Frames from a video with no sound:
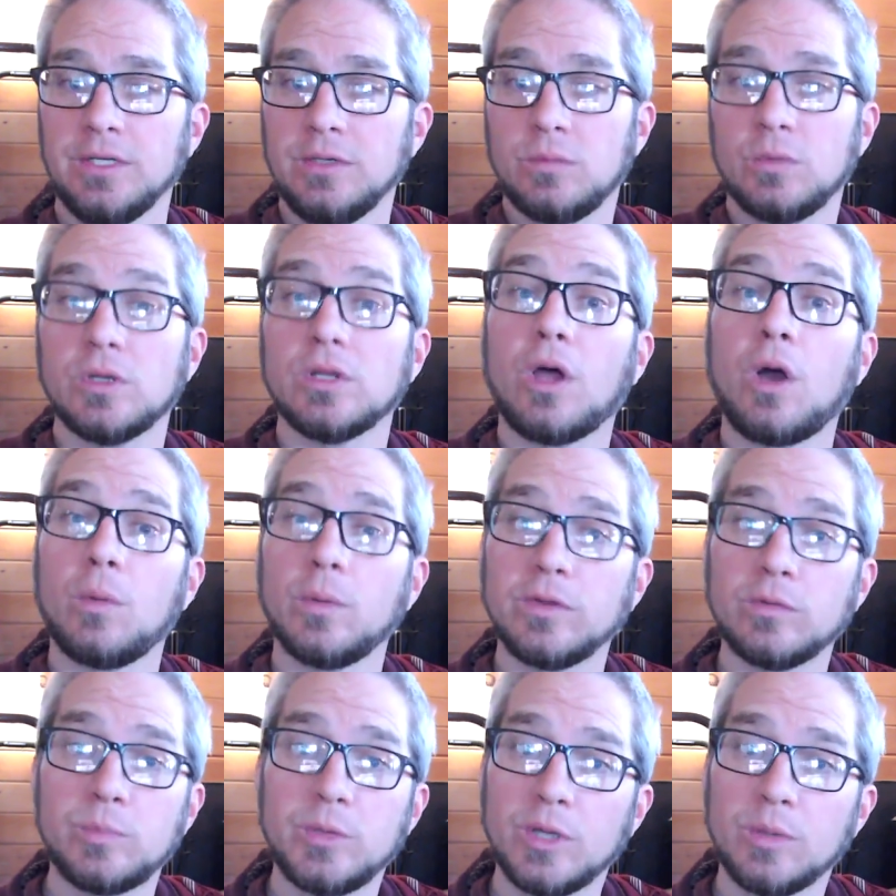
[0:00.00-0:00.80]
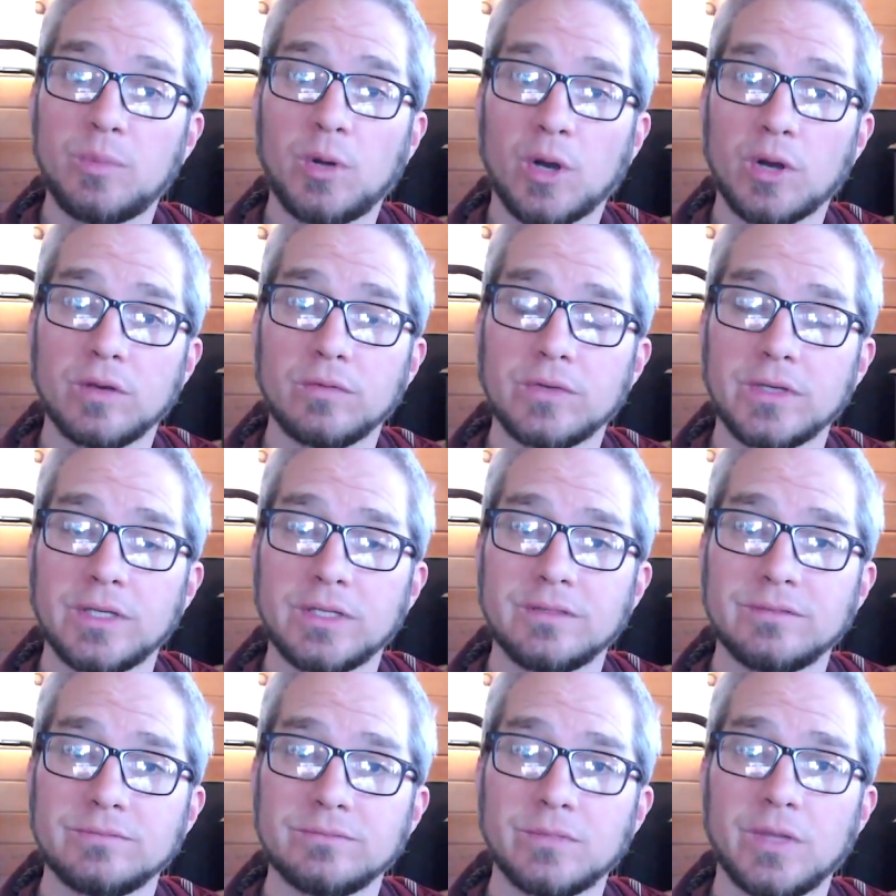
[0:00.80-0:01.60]
We'll always be a part of it.
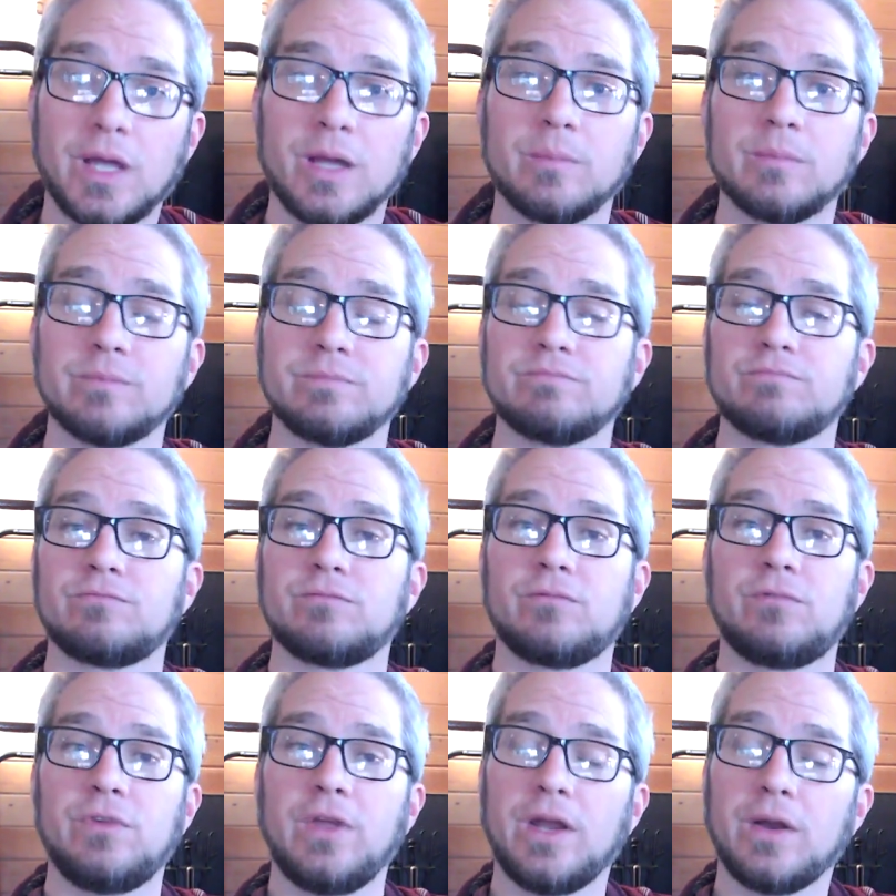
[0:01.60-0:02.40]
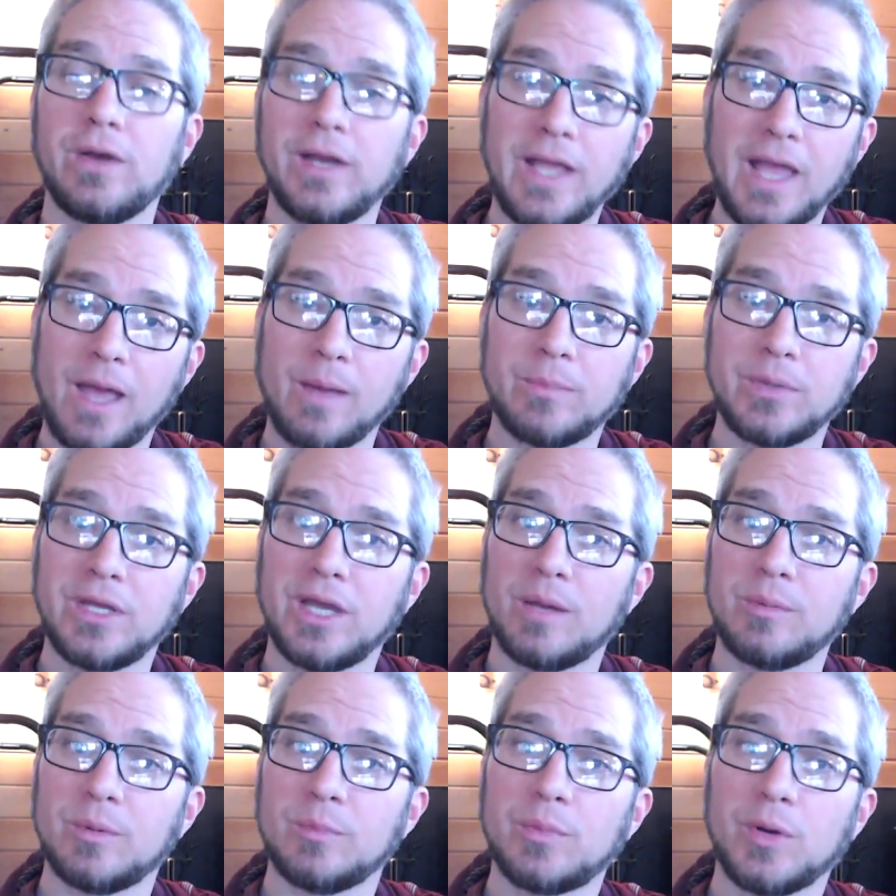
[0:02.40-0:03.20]
I'm very happy
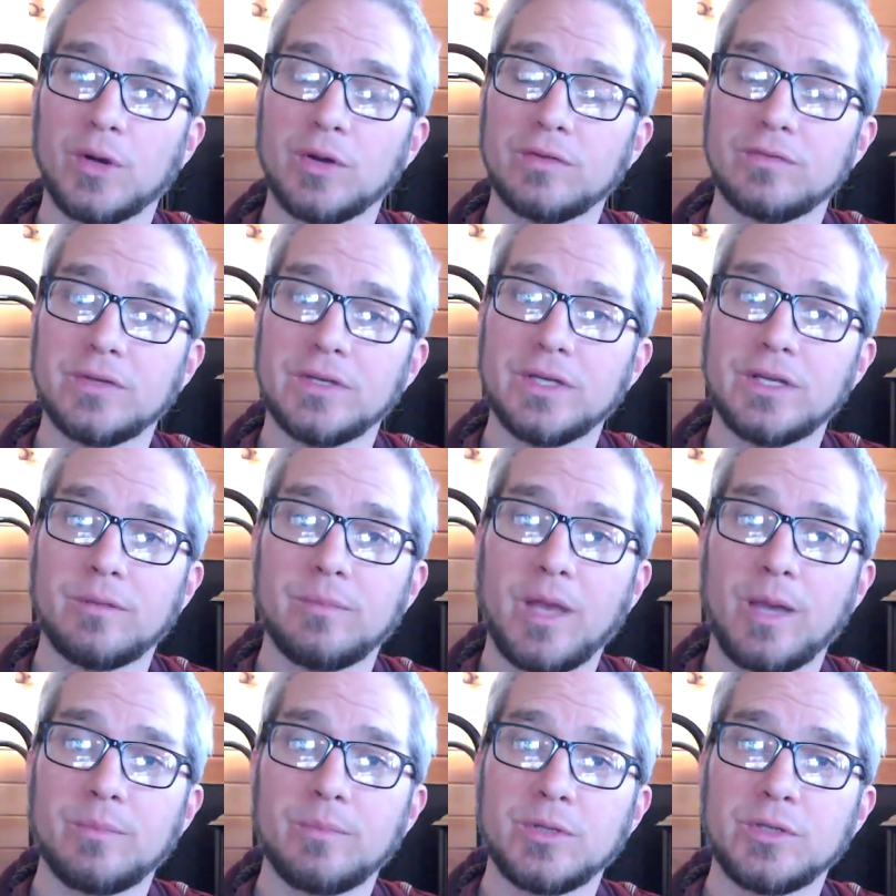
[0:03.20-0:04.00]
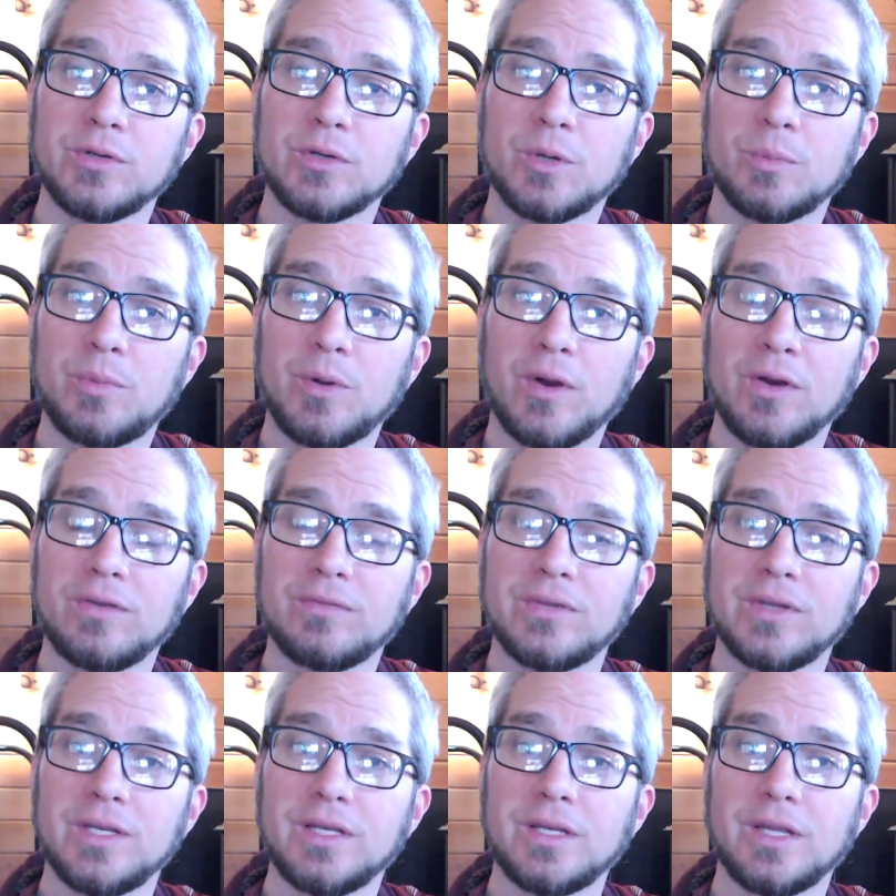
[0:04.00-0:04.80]
I'm a part of it. I'm happy you're a part of
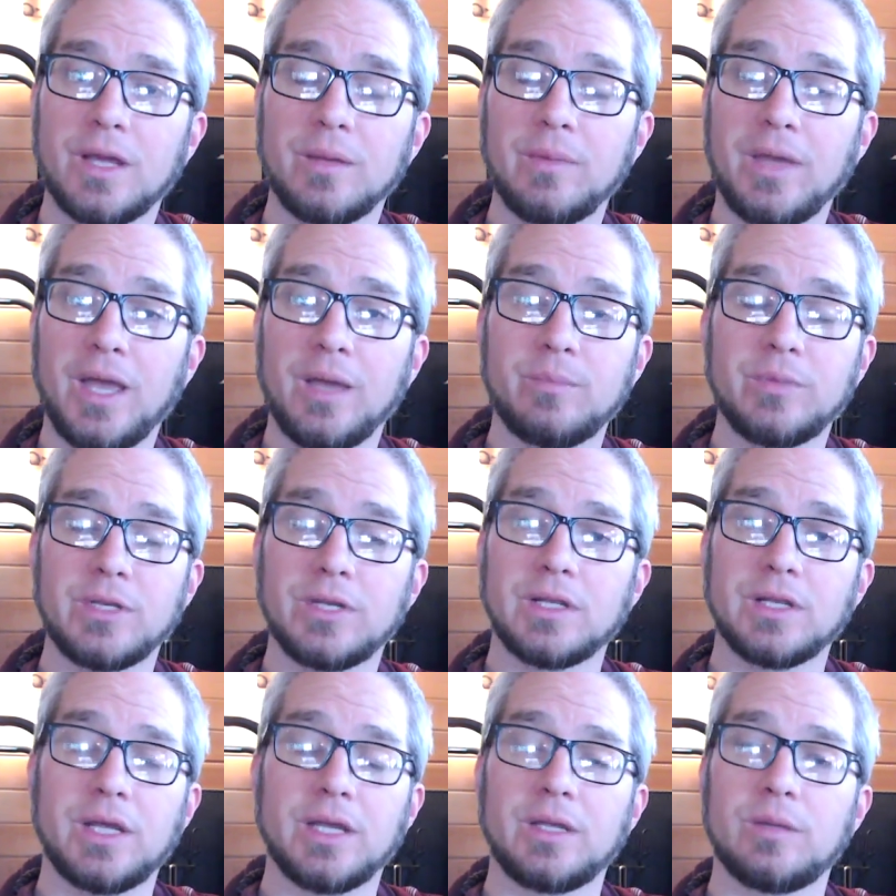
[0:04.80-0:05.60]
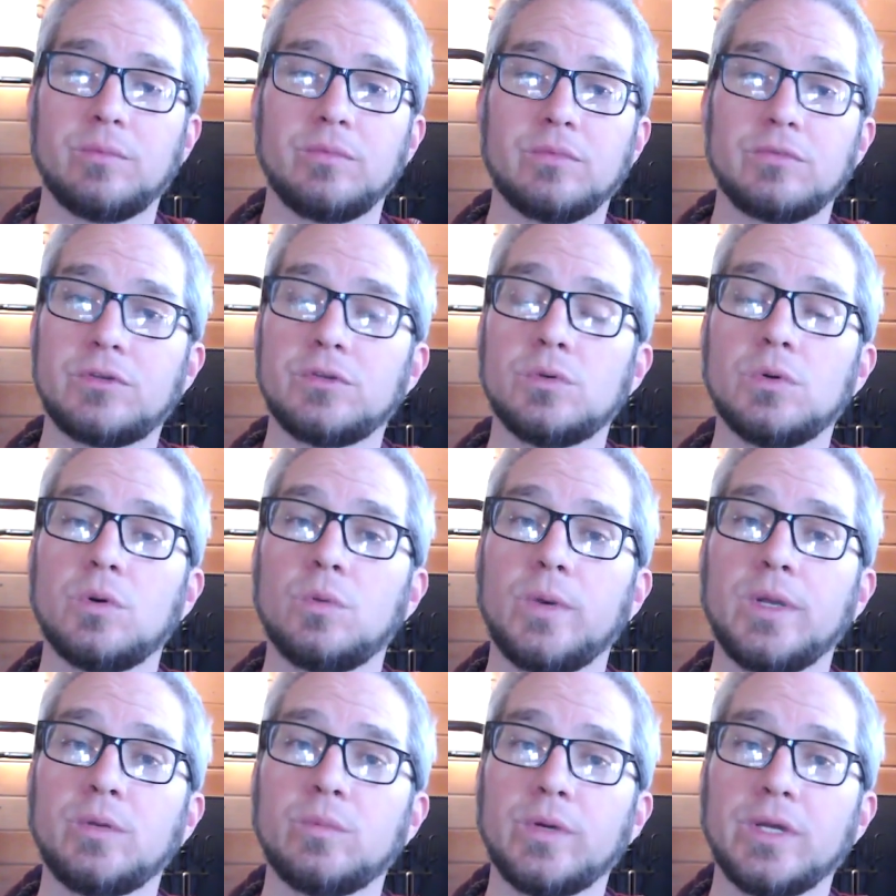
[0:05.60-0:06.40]
it. I'm happy to like do a
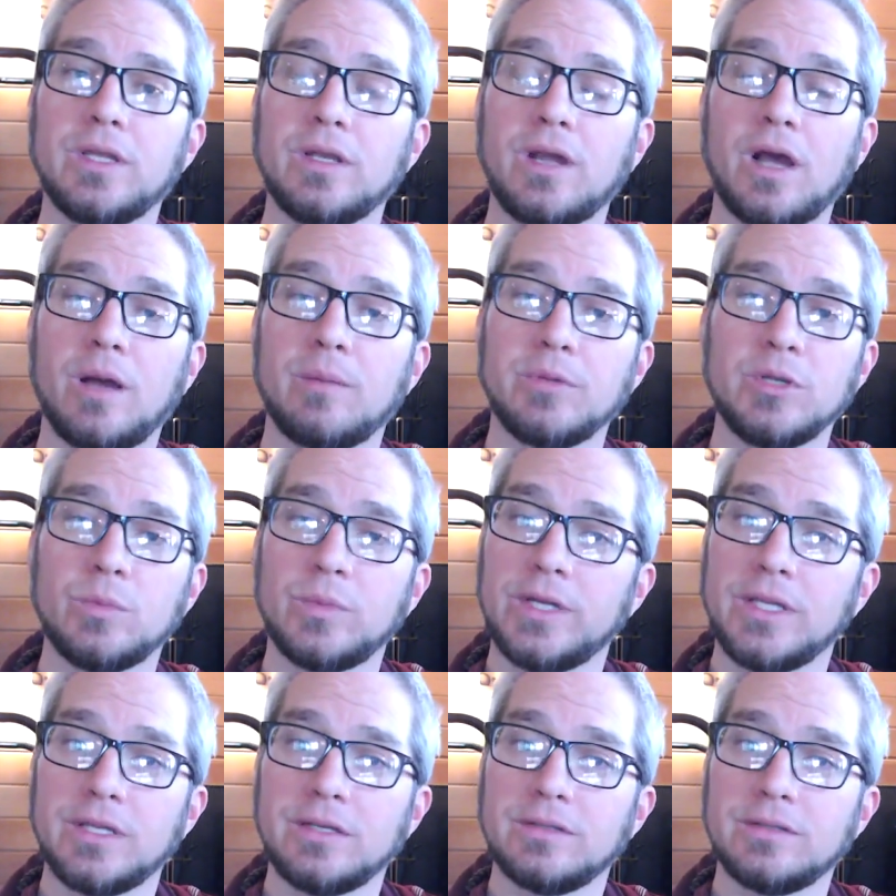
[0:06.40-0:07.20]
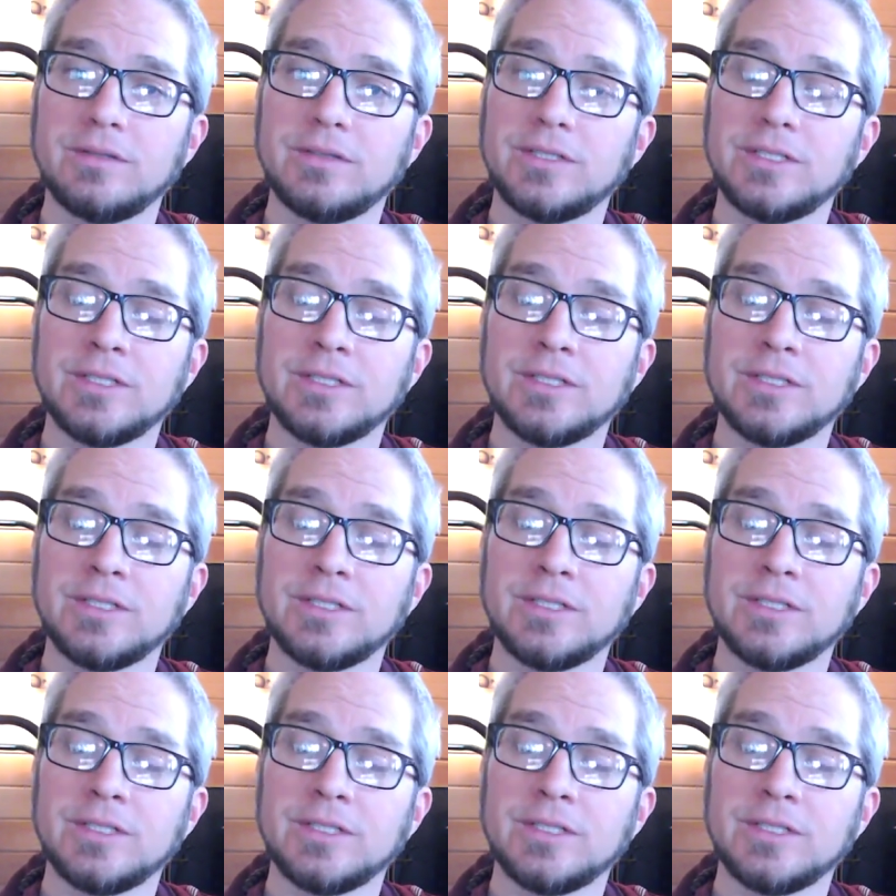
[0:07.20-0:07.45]
win-win, omni-win.